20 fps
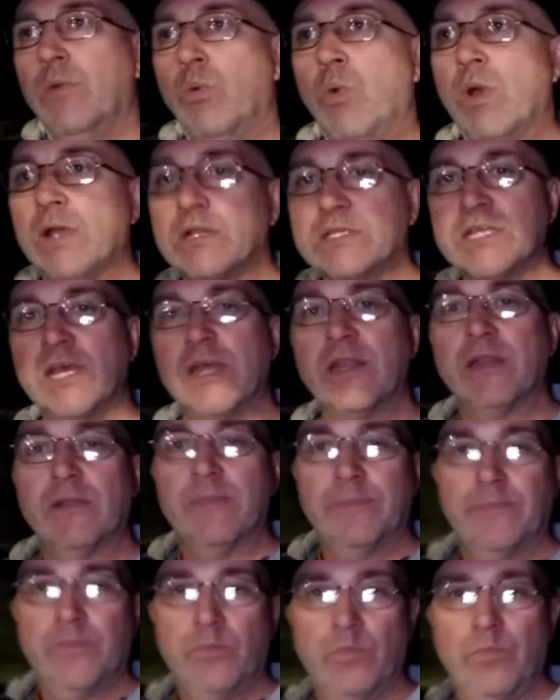Well done.
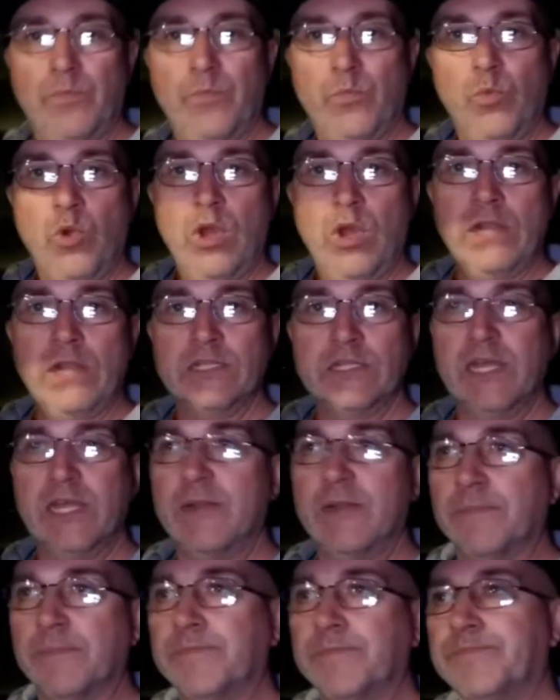Well
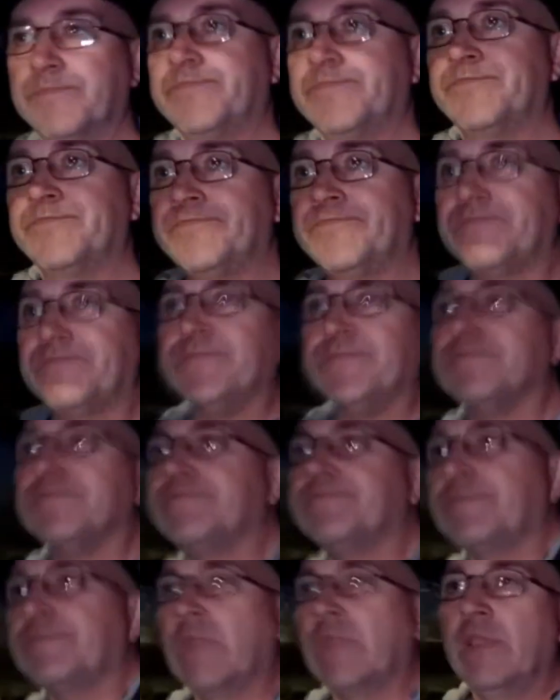done.
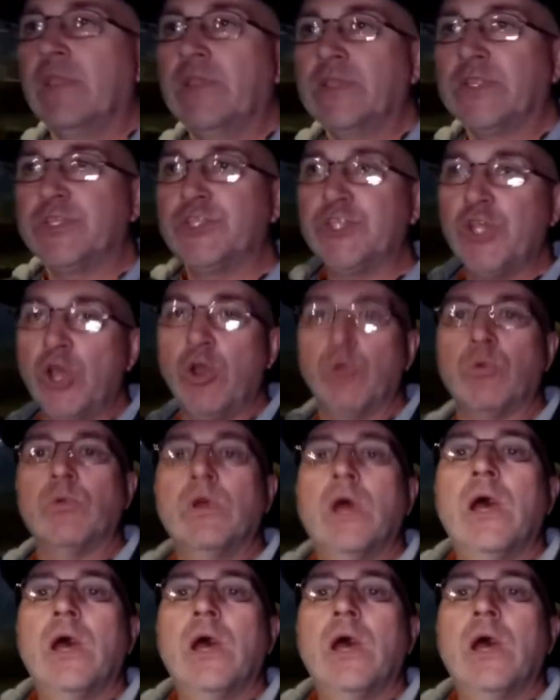So,